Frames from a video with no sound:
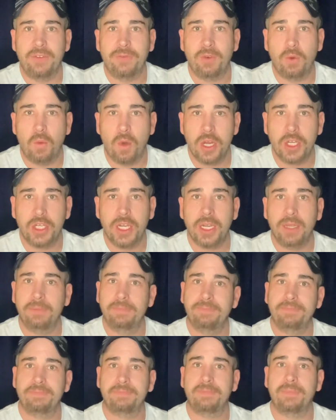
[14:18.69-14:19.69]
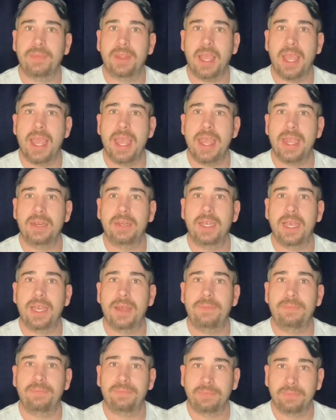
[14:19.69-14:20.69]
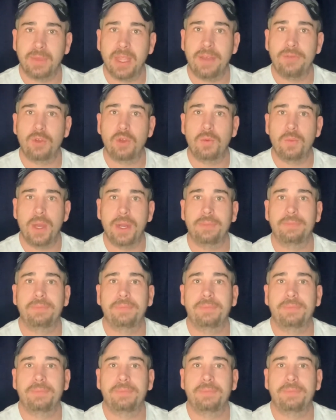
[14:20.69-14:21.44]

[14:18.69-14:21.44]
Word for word: for watching and um, have a good one.